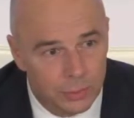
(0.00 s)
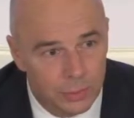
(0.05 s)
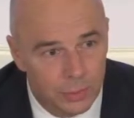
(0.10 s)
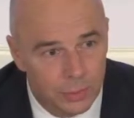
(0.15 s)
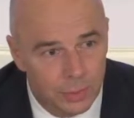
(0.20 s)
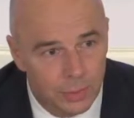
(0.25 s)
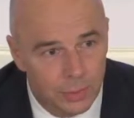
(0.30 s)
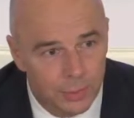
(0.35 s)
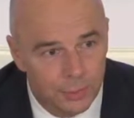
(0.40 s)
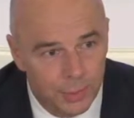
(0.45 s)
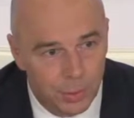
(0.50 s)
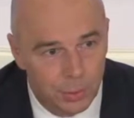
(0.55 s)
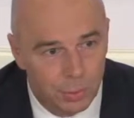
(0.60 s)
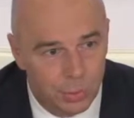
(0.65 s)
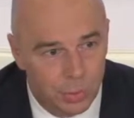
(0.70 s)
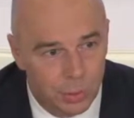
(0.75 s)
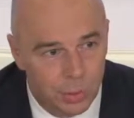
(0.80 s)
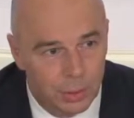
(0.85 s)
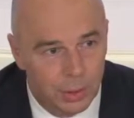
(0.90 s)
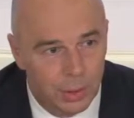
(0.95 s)
and
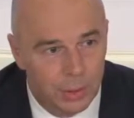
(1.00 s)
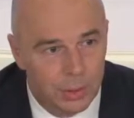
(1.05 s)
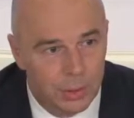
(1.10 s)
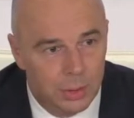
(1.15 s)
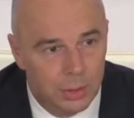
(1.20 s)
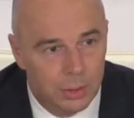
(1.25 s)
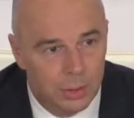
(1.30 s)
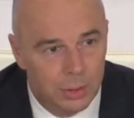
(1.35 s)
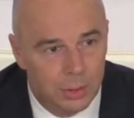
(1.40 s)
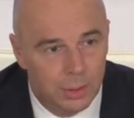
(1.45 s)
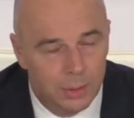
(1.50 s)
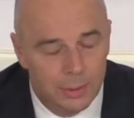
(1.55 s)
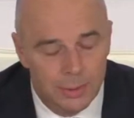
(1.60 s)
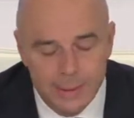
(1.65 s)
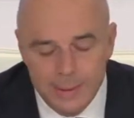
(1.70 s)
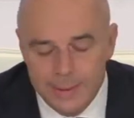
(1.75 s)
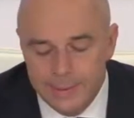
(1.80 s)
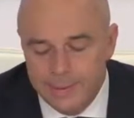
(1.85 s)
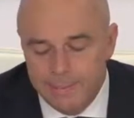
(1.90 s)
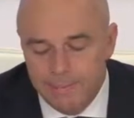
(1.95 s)
we'll define
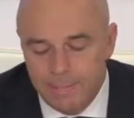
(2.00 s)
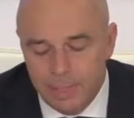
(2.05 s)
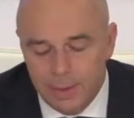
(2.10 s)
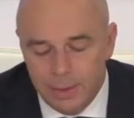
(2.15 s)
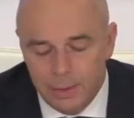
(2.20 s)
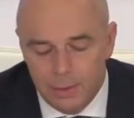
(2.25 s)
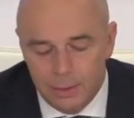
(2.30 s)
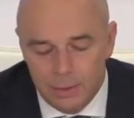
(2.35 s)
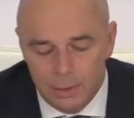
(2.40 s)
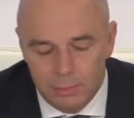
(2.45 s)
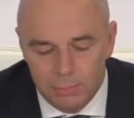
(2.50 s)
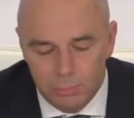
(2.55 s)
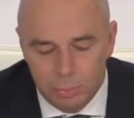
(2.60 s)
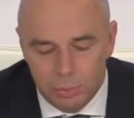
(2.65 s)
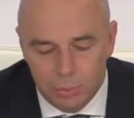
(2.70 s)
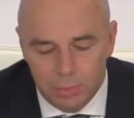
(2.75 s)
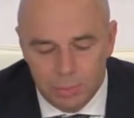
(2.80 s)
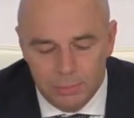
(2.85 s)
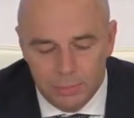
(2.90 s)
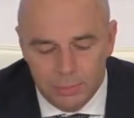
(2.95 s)
the volume of
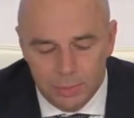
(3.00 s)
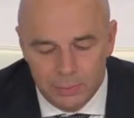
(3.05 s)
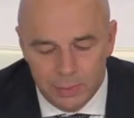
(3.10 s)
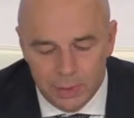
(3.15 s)
sources.